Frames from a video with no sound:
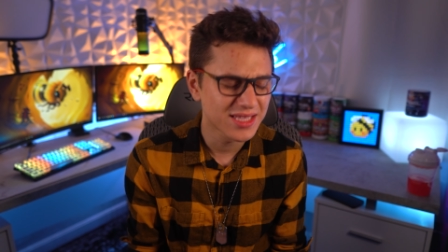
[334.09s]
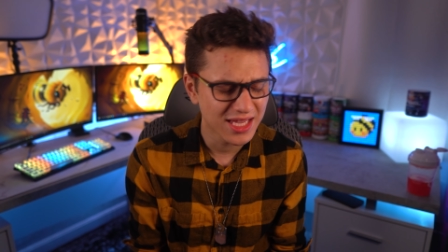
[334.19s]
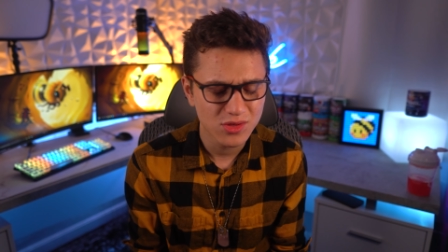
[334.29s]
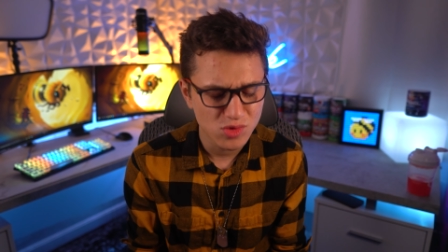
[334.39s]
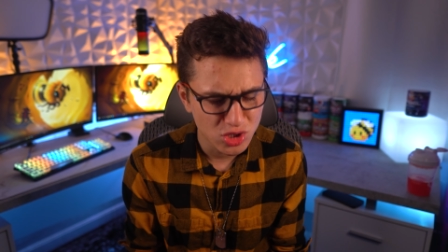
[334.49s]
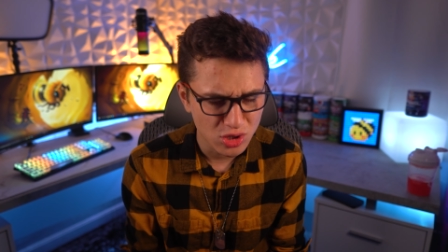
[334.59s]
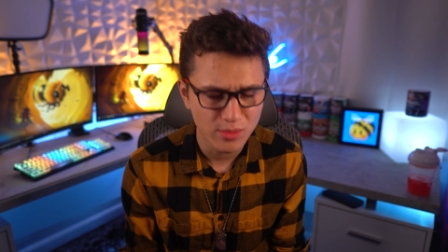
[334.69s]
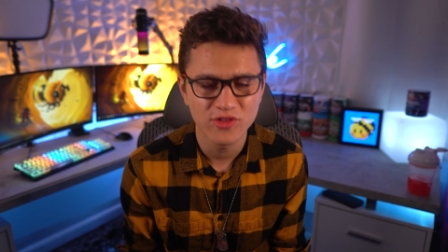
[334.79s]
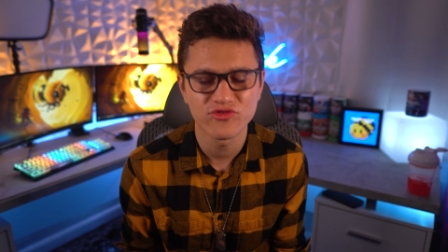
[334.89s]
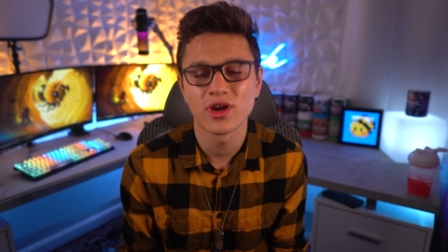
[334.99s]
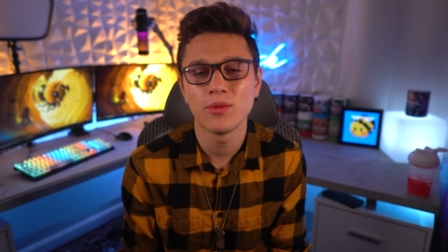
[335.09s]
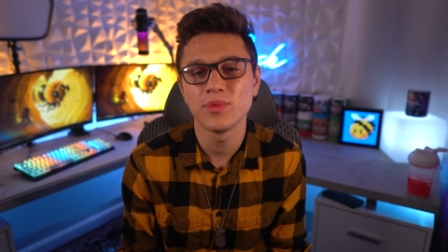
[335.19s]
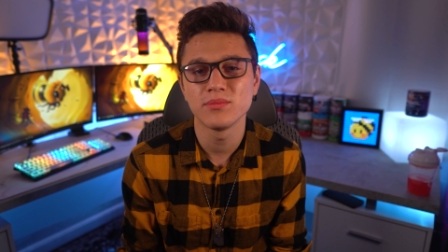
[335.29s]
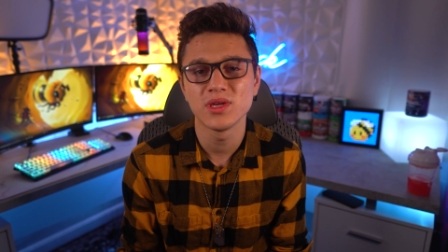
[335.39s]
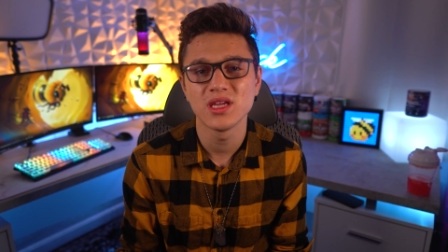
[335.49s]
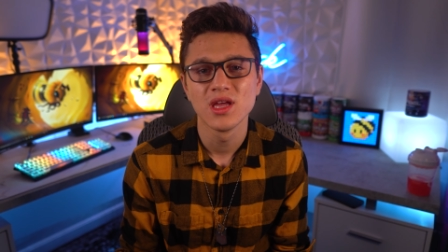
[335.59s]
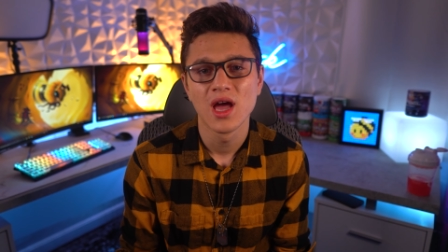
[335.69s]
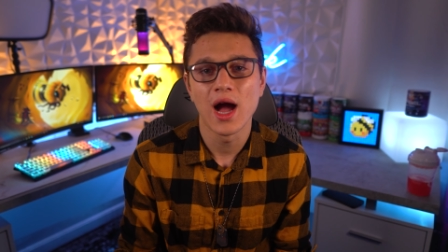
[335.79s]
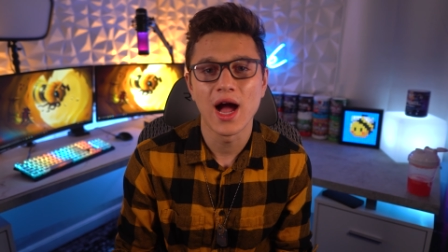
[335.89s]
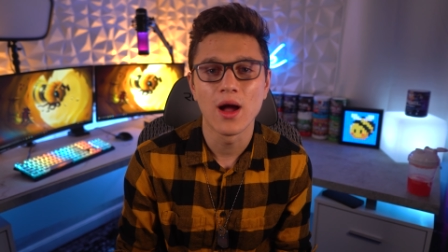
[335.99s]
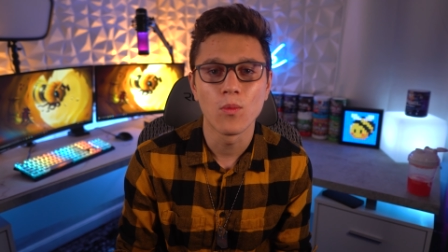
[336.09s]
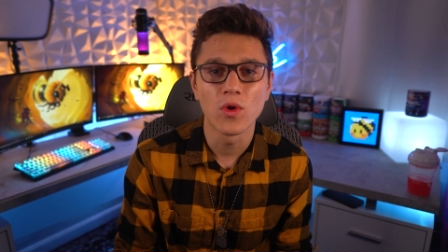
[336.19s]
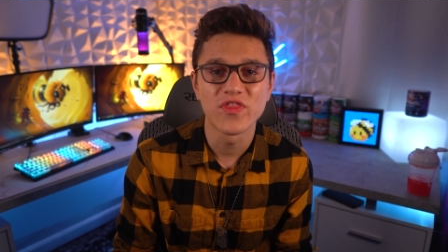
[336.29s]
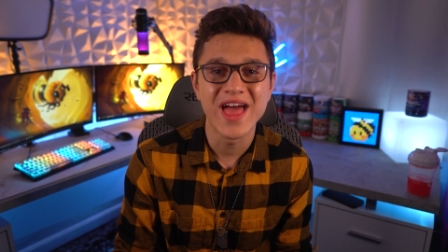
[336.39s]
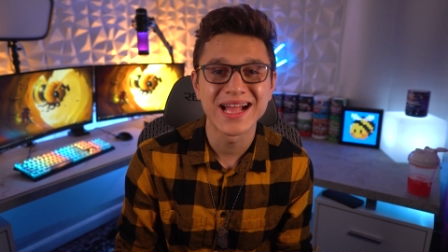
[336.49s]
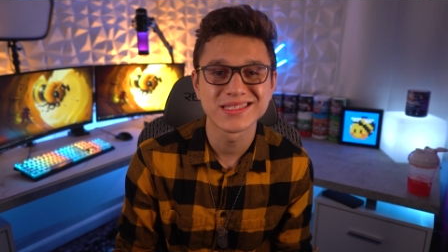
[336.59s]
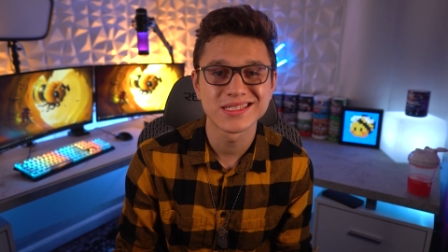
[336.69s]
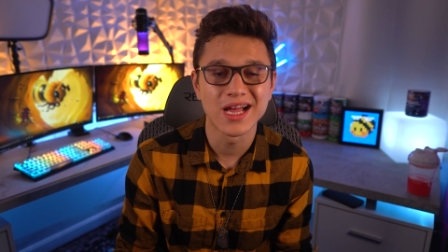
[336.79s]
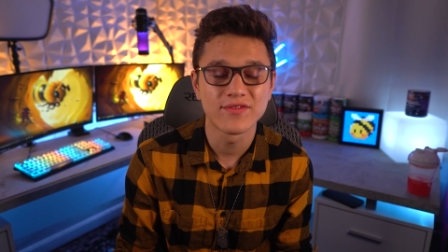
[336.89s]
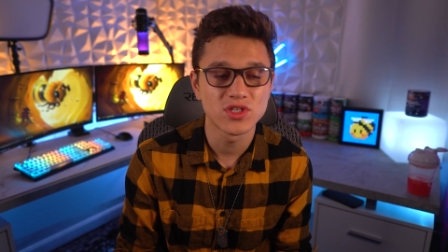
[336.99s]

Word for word: Thank you so much for helping me uh, with that stuff.